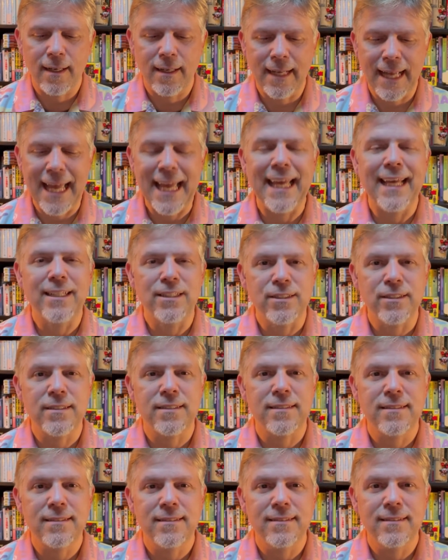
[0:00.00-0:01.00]
end
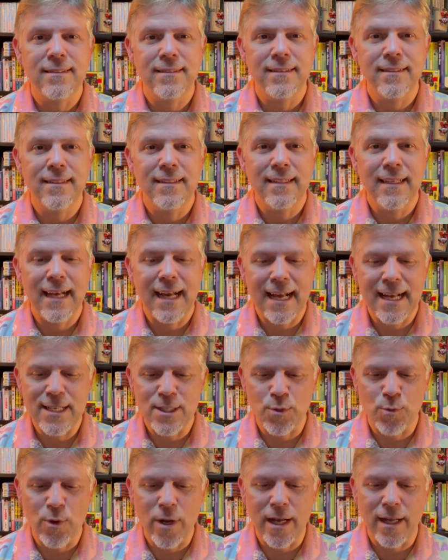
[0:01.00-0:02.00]

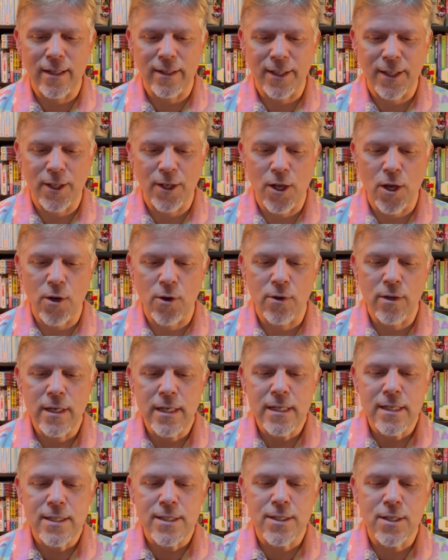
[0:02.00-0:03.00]
as well,
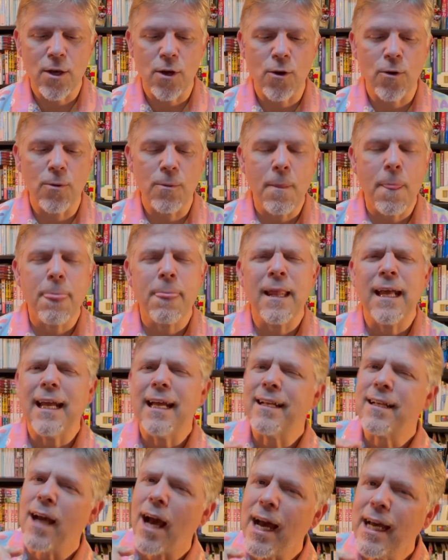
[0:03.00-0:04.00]
So
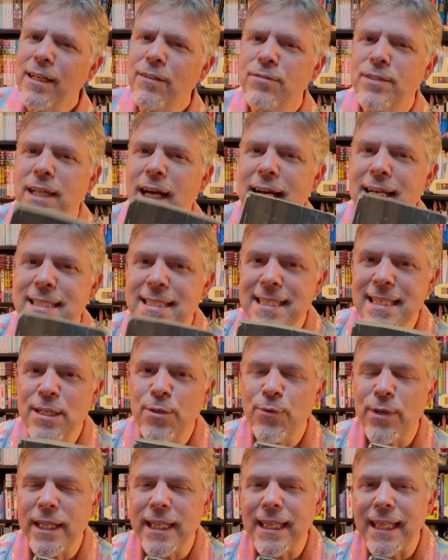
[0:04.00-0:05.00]
it kind of ties in
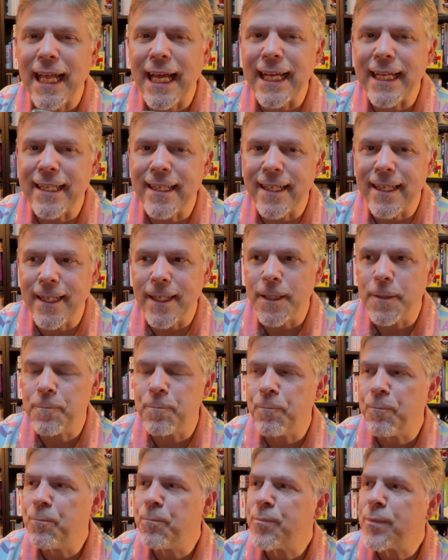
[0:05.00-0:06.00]
with like
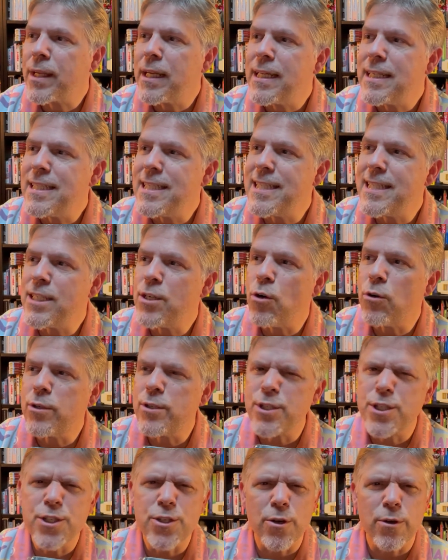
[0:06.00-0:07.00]
Jigoku
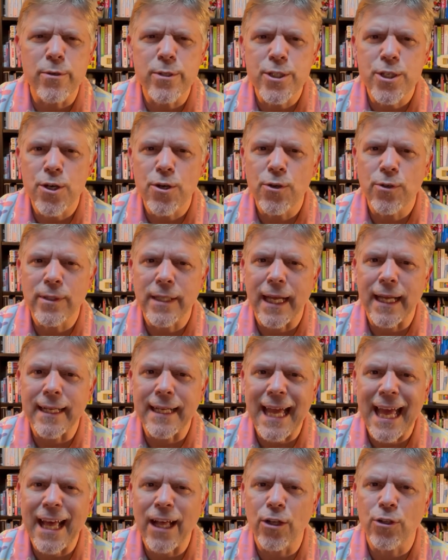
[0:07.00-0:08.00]
Shoujo, like
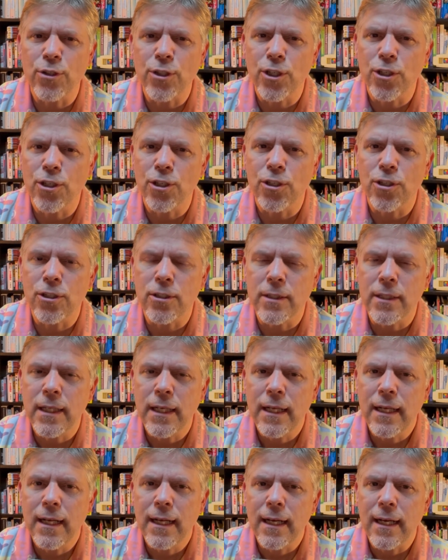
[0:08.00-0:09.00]
Hell Girl,
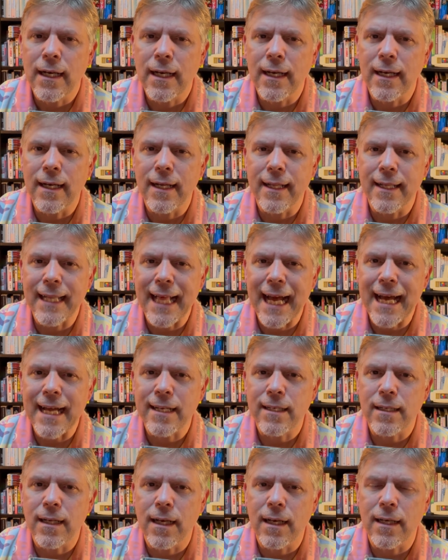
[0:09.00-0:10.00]
that
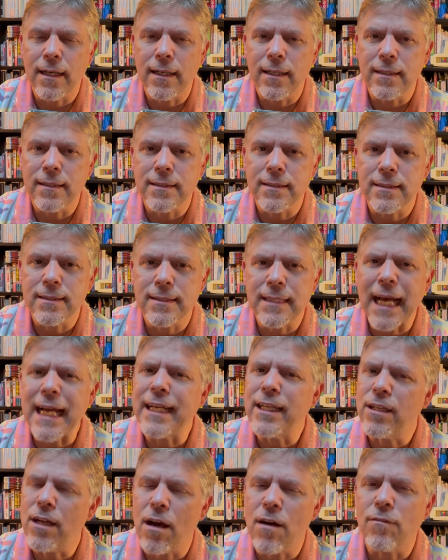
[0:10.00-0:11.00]
light
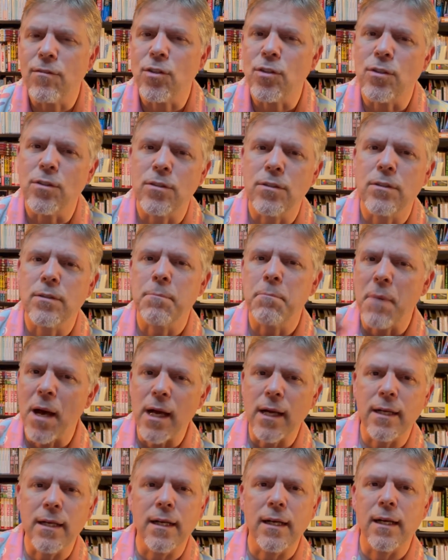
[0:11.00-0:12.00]
novel,
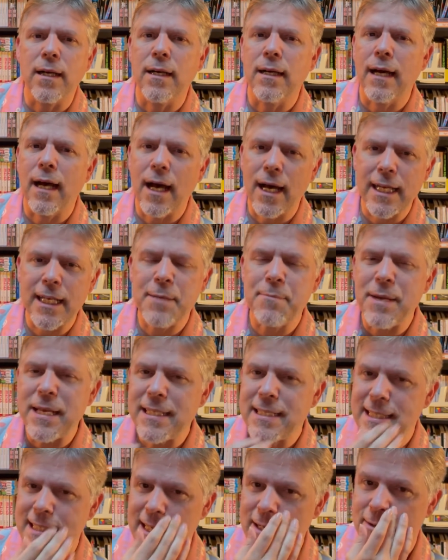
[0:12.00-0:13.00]
manga, anime
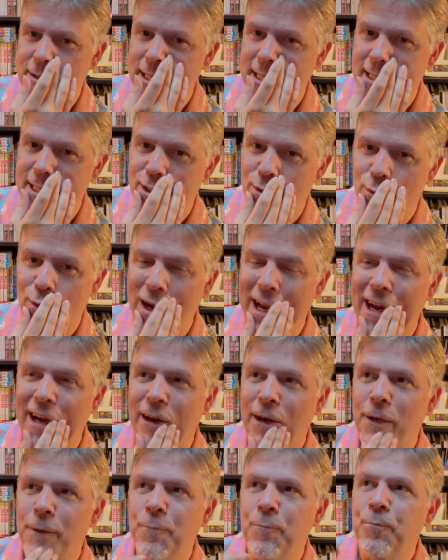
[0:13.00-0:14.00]
series
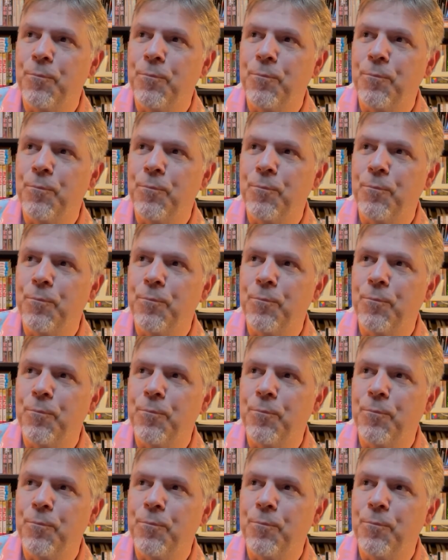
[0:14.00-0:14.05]
where